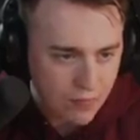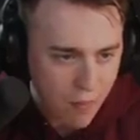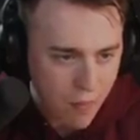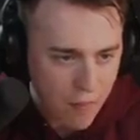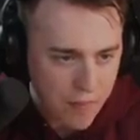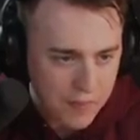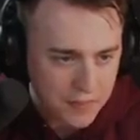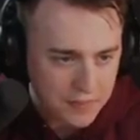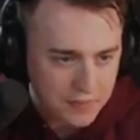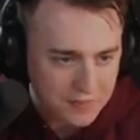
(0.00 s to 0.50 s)
and
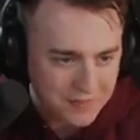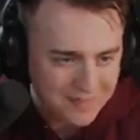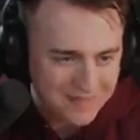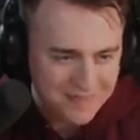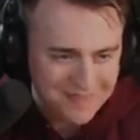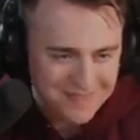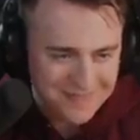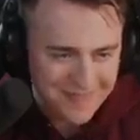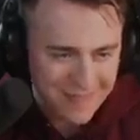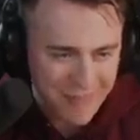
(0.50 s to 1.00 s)
it's great,
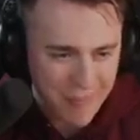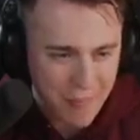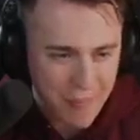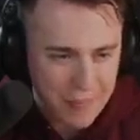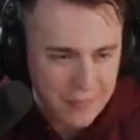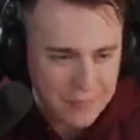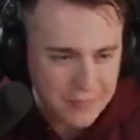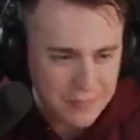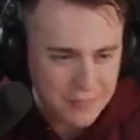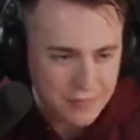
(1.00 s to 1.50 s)
I'm
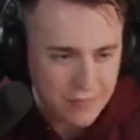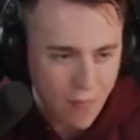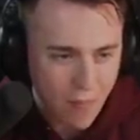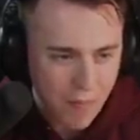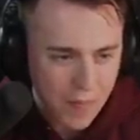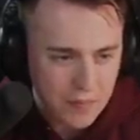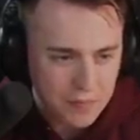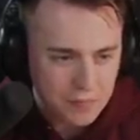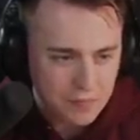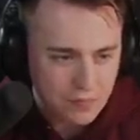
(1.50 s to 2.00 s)
shooting
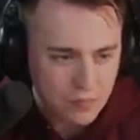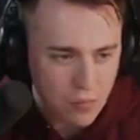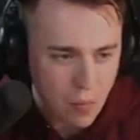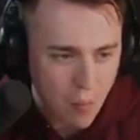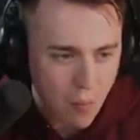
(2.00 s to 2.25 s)
that guy.